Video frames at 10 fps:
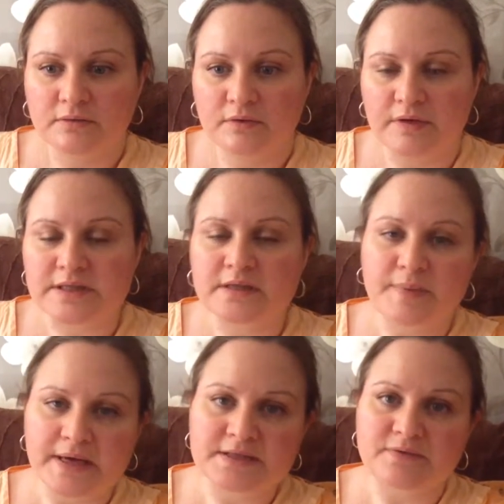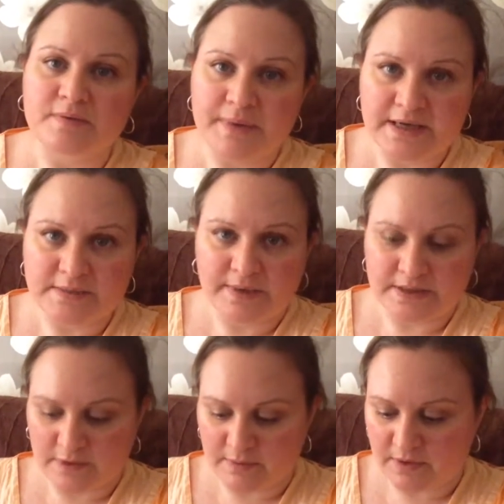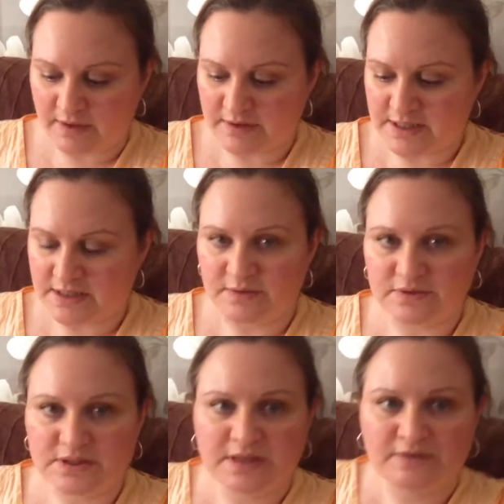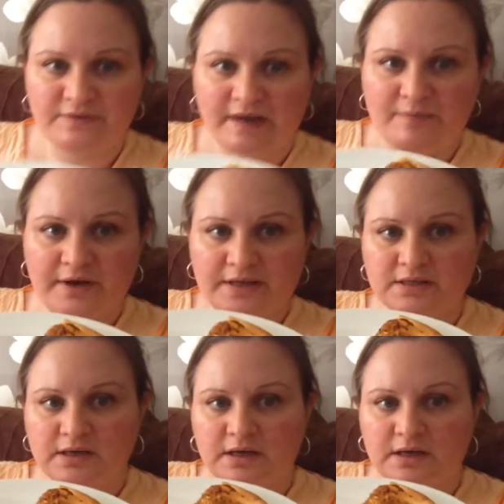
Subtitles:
or I'd done the pizza from the pizza base one that we got the other day. So I've just done the flatbread.